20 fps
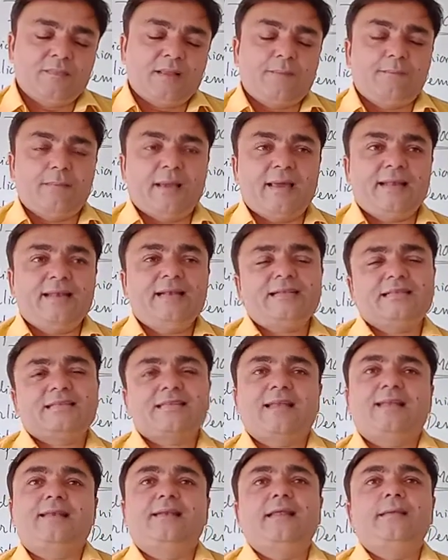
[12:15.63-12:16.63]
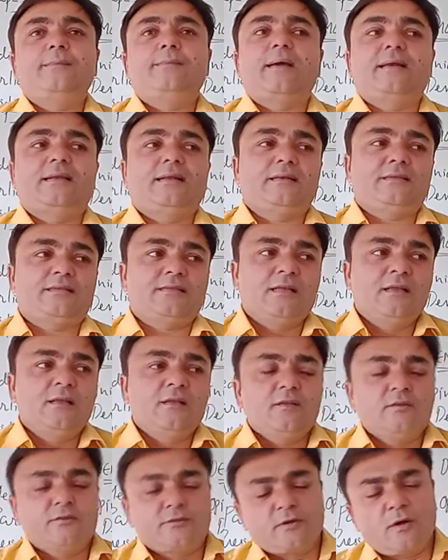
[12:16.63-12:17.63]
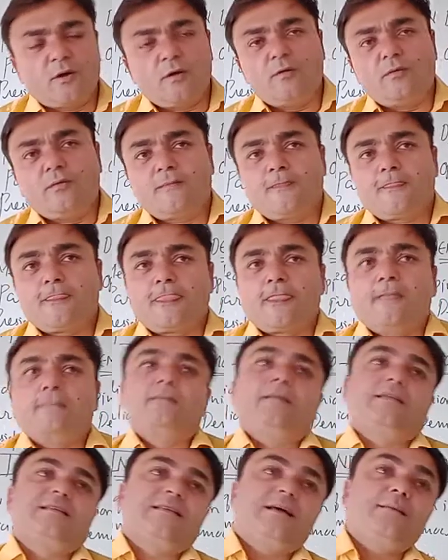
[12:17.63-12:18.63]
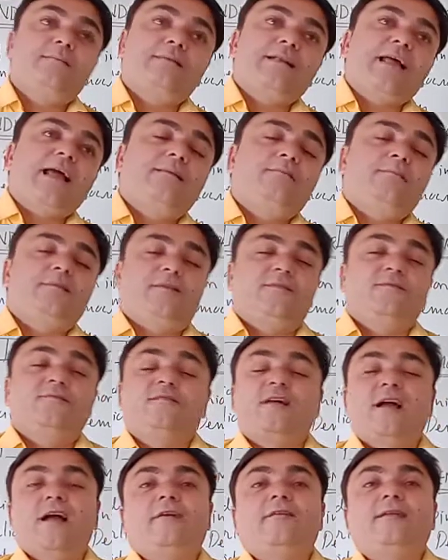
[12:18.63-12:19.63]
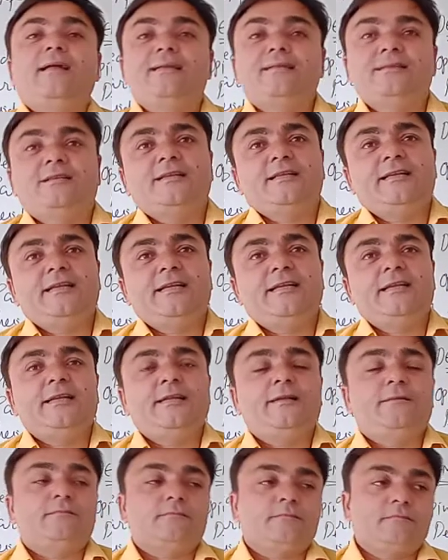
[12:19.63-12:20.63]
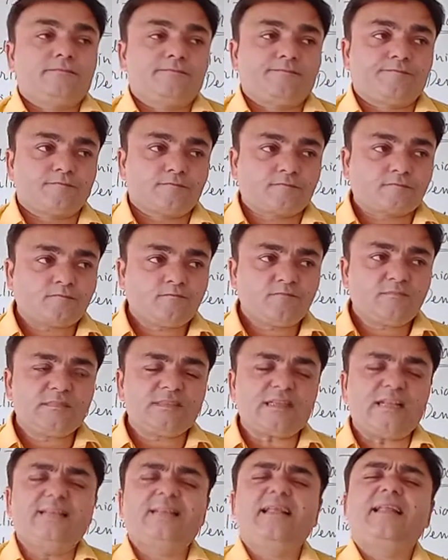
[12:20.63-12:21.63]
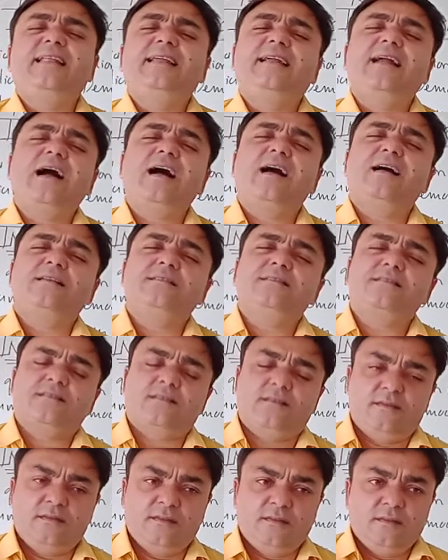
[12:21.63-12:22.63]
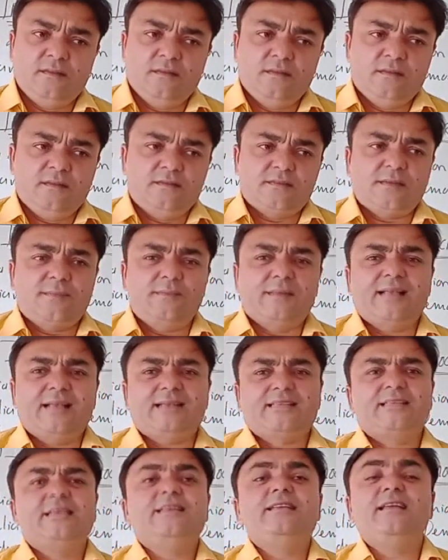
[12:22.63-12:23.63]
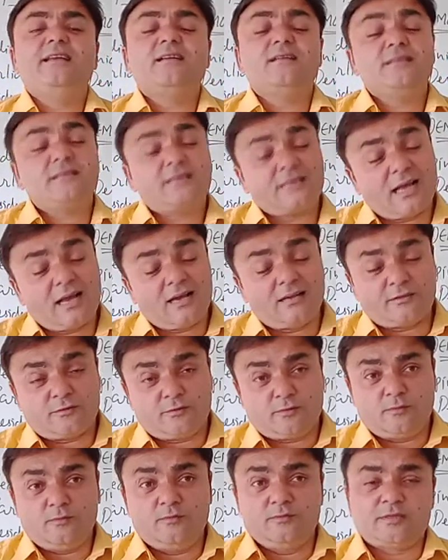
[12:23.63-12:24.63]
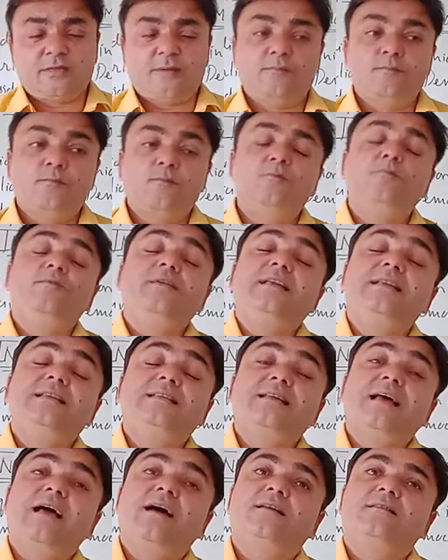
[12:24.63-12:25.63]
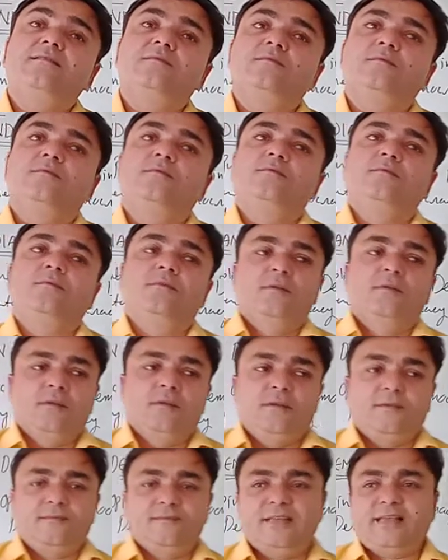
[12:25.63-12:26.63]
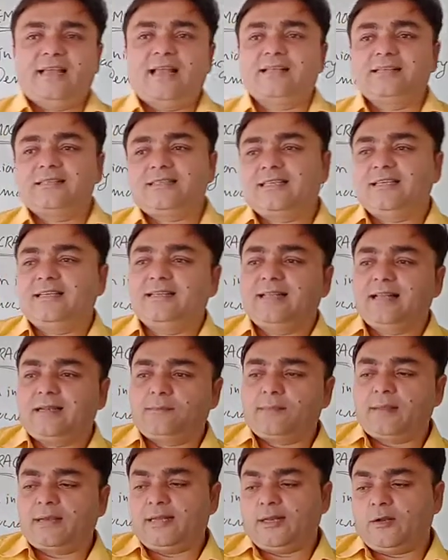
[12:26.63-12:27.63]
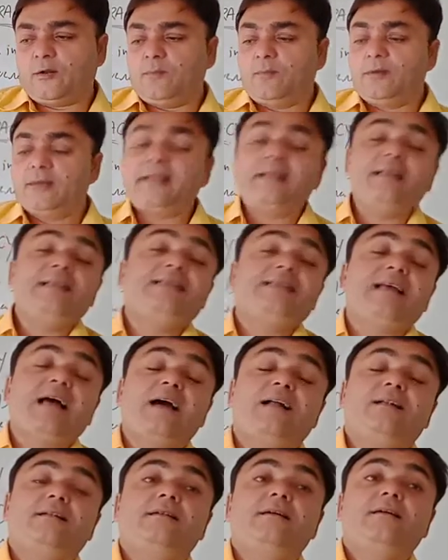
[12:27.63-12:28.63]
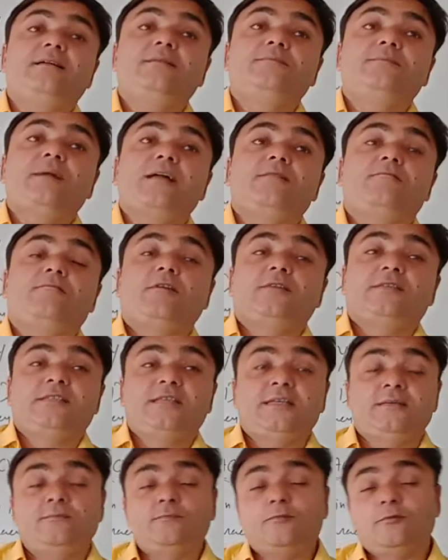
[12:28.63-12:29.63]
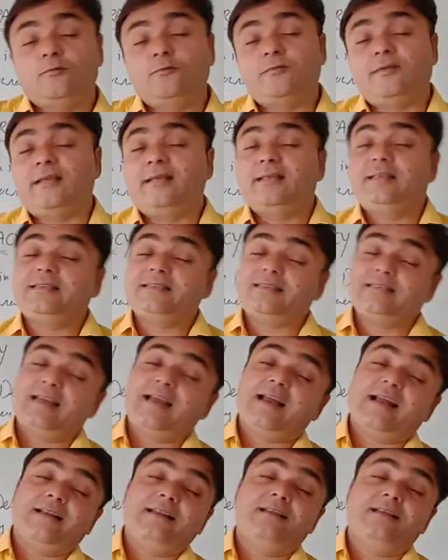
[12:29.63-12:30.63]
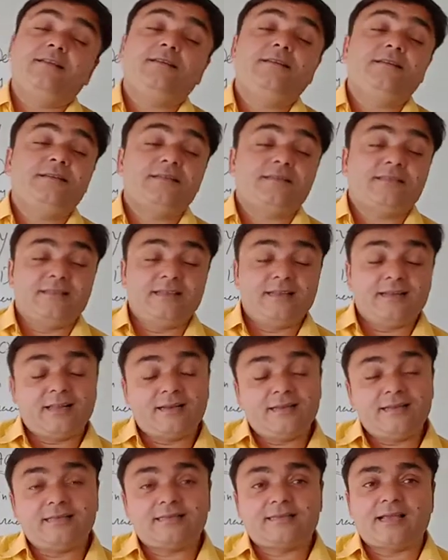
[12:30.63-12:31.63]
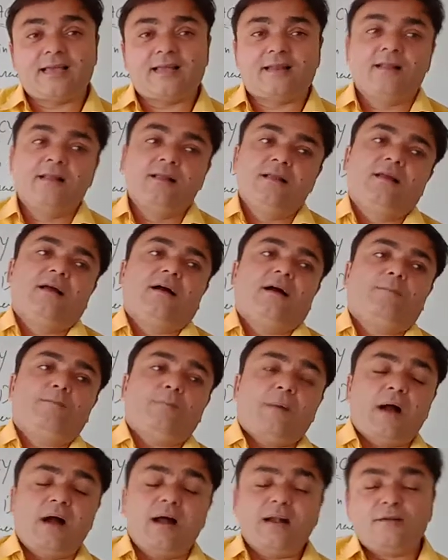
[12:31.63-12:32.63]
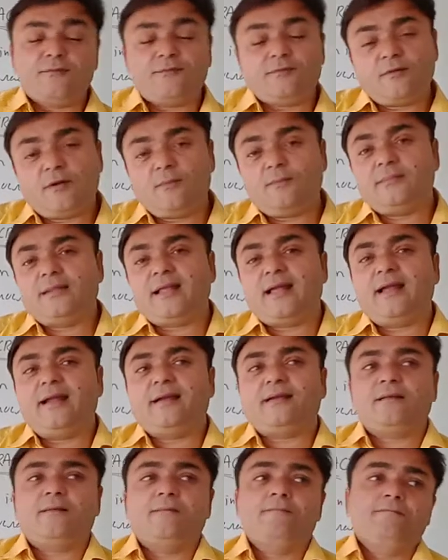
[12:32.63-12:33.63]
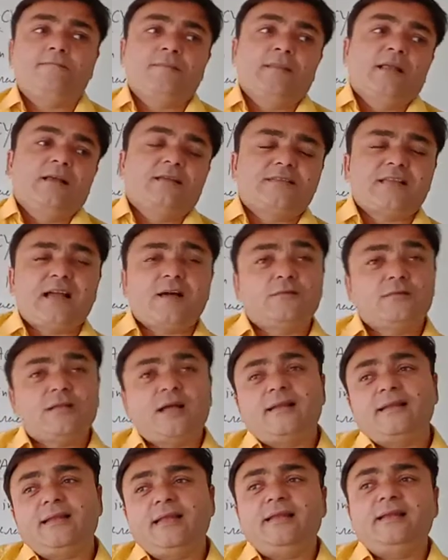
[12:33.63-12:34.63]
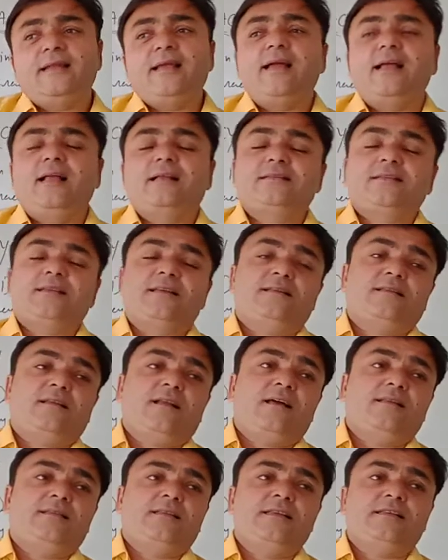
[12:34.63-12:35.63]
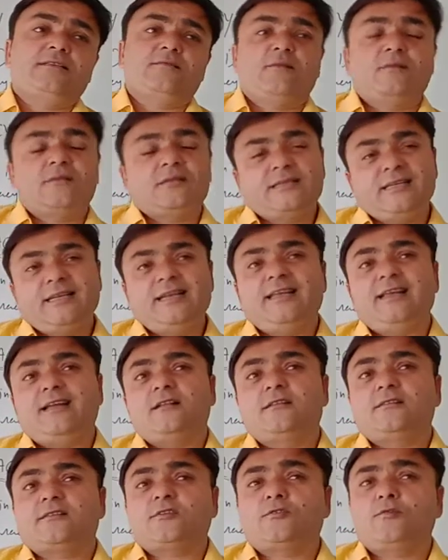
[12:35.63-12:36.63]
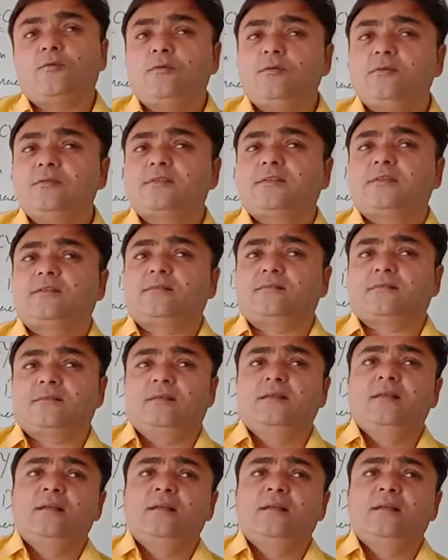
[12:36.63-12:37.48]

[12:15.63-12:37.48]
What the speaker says: merits and demerits. So sometimes some violently telecast, some serials are so, some movies are so. We can see that many robberies are done by watching movies, serial is there. Apart from that, Southern India, etc., these all serials shows us